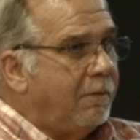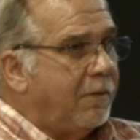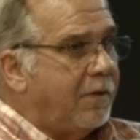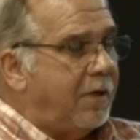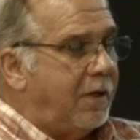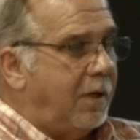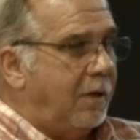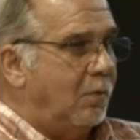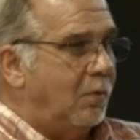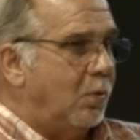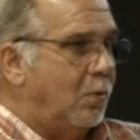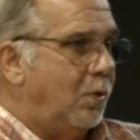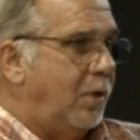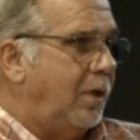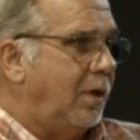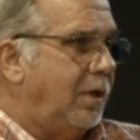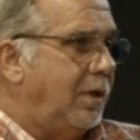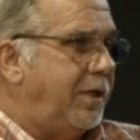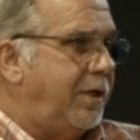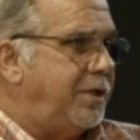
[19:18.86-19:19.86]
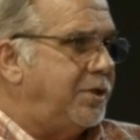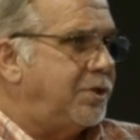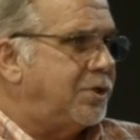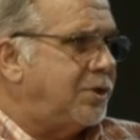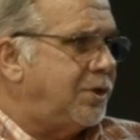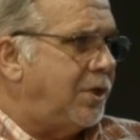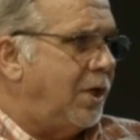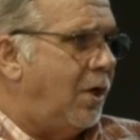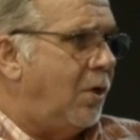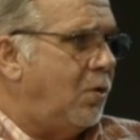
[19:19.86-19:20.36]
it really
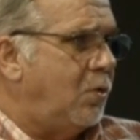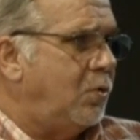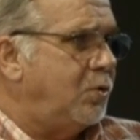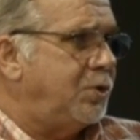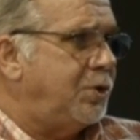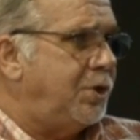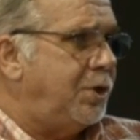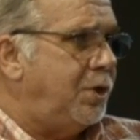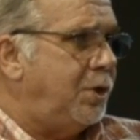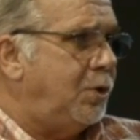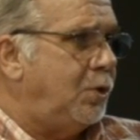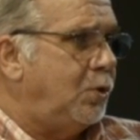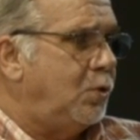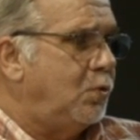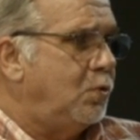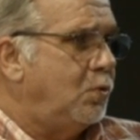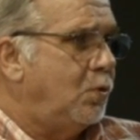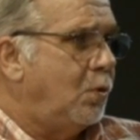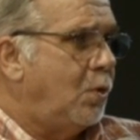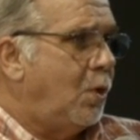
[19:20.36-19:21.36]
shows you